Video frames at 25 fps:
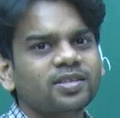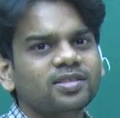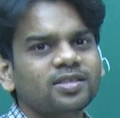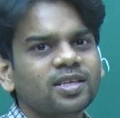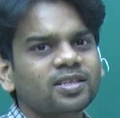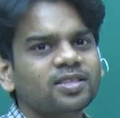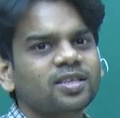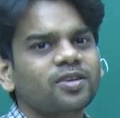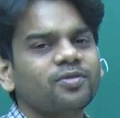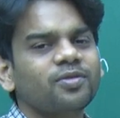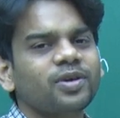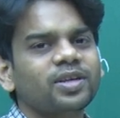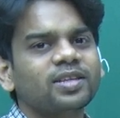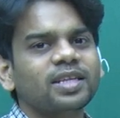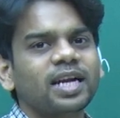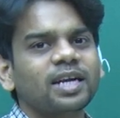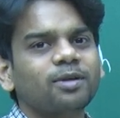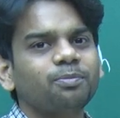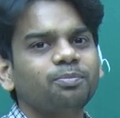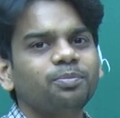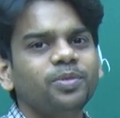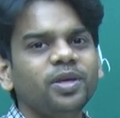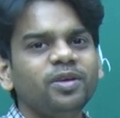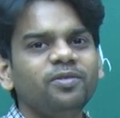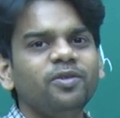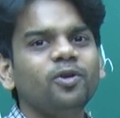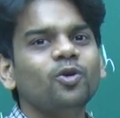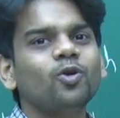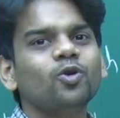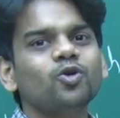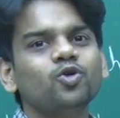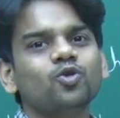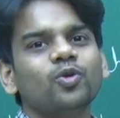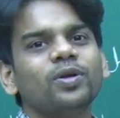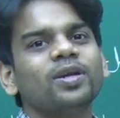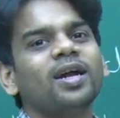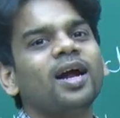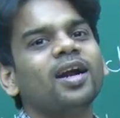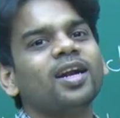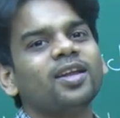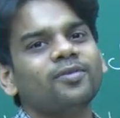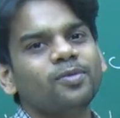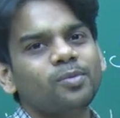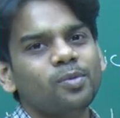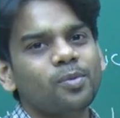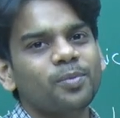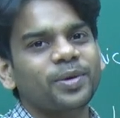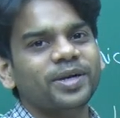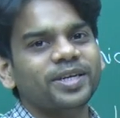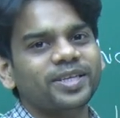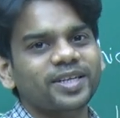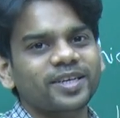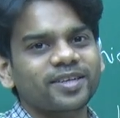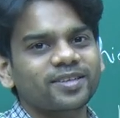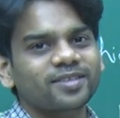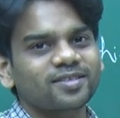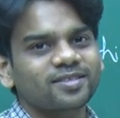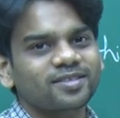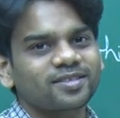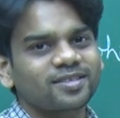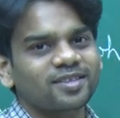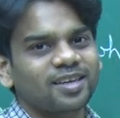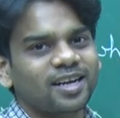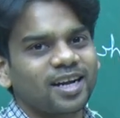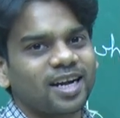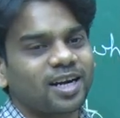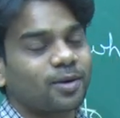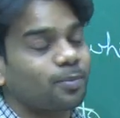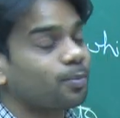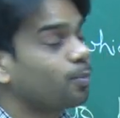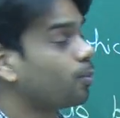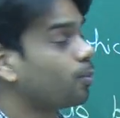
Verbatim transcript: in such a way that PV equals to nRT will be maintained at a